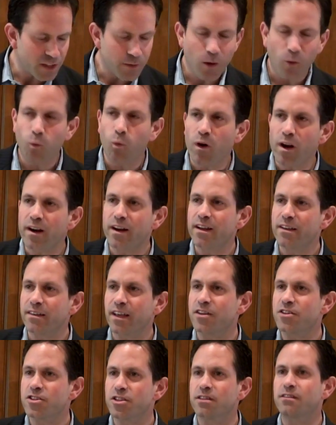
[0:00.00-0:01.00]
thinking about what it is
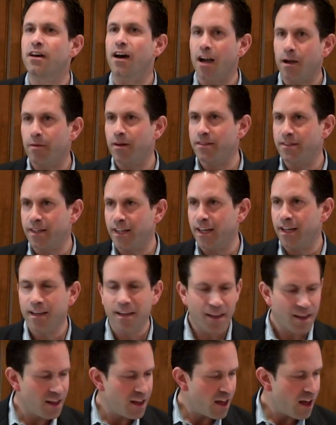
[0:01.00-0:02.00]
I should talk about today.
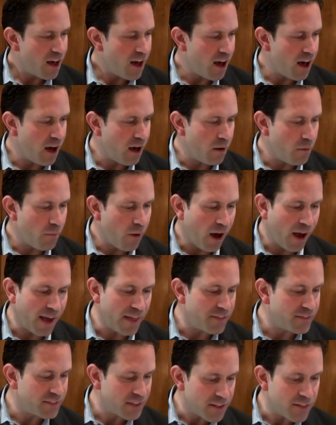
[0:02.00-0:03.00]

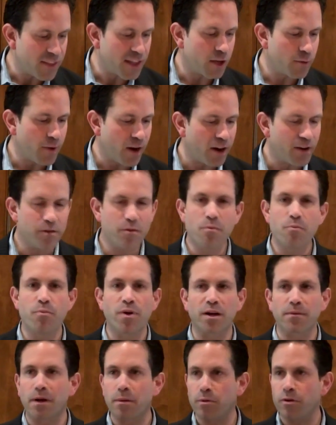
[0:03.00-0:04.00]
I did think about
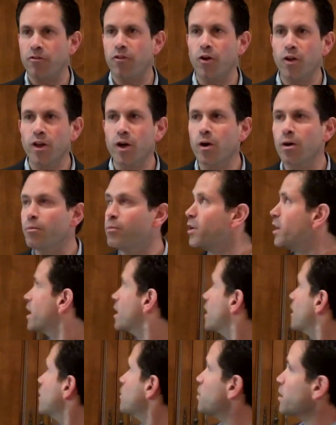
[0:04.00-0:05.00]
bringing my portfolio and putting
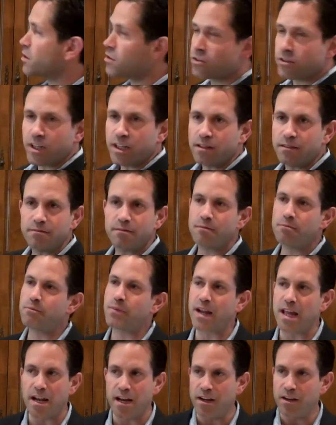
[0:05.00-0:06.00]
it on the big screen,
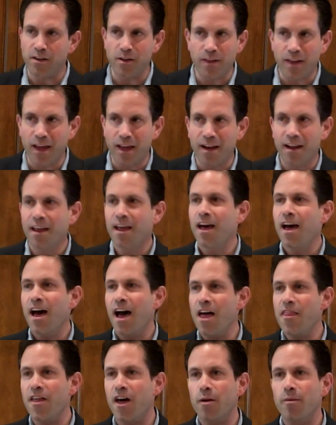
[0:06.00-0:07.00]
but I didn't do that.
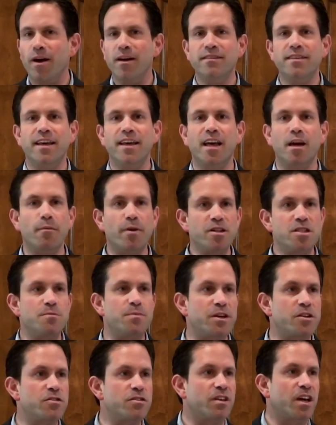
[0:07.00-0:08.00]
I thought about taking a bunch of
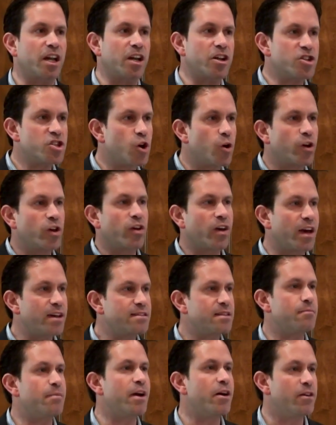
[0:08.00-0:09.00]
pictures and kind of showing you guys
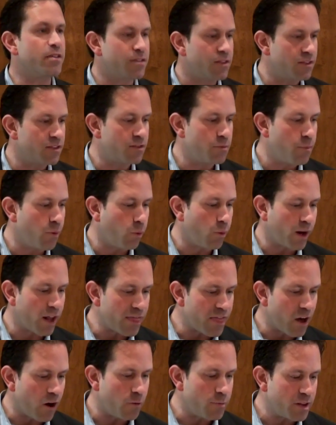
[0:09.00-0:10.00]
comparisons, but what I
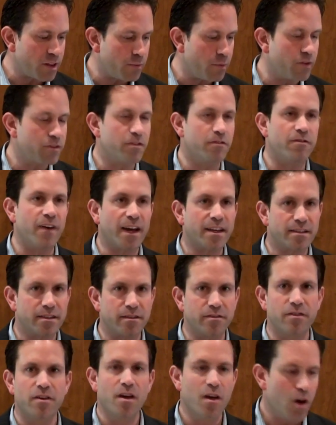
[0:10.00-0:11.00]
thought would be the most
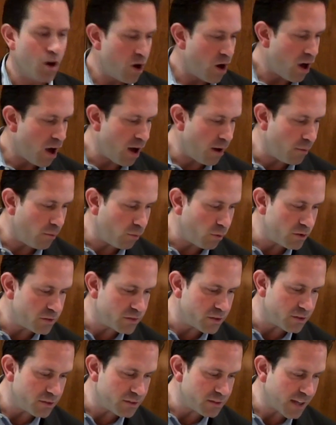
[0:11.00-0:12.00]
effective
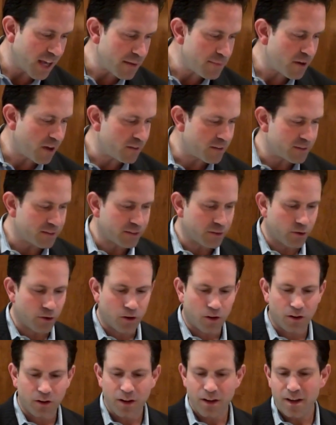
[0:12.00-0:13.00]
was to type out this
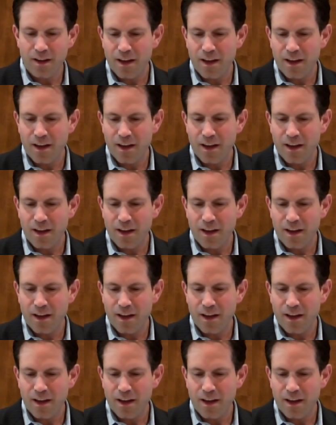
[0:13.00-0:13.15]
little